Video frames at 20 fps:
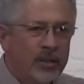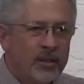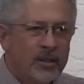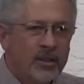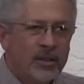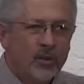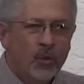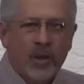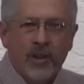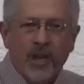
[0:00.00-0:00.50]

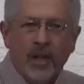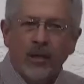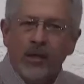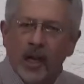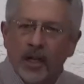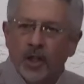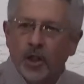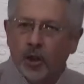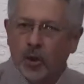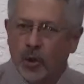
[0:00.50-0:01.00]
when there
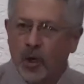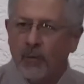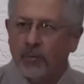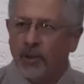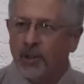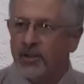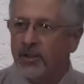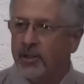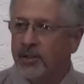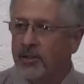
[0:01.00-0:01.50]
are
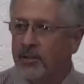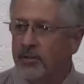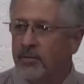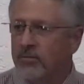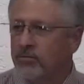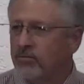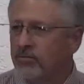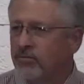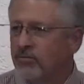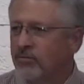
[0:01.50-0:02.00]
troubles
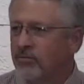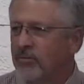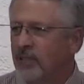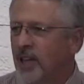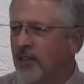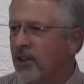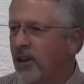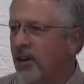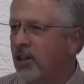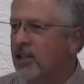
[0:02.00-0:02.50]

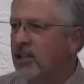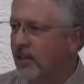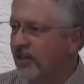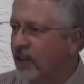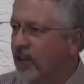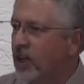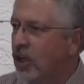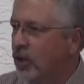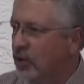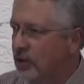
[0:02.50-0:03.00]
and there are
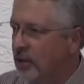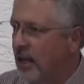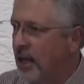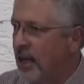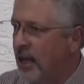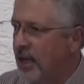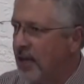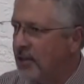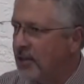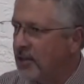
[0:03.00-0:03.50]
difficult
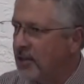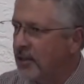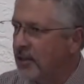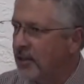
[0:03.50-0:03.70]
days.